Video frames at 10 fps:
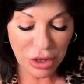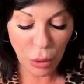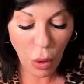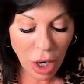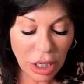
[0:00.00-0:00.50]
They
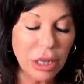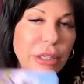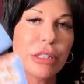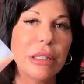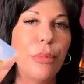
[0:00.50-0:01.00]
want to
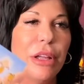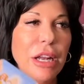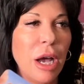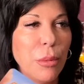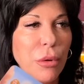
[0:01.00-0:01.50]
clear
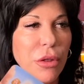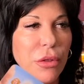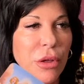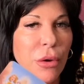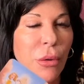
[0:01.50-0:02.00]
something up
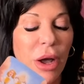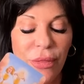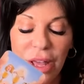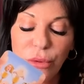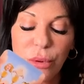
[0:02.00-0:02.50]
with you,
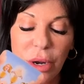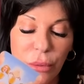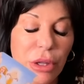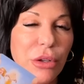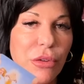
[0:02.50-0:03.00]
and that's what I
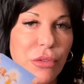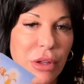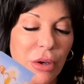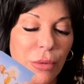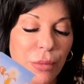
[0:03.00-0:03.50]
really do
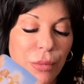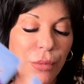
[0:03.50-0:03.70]
feel.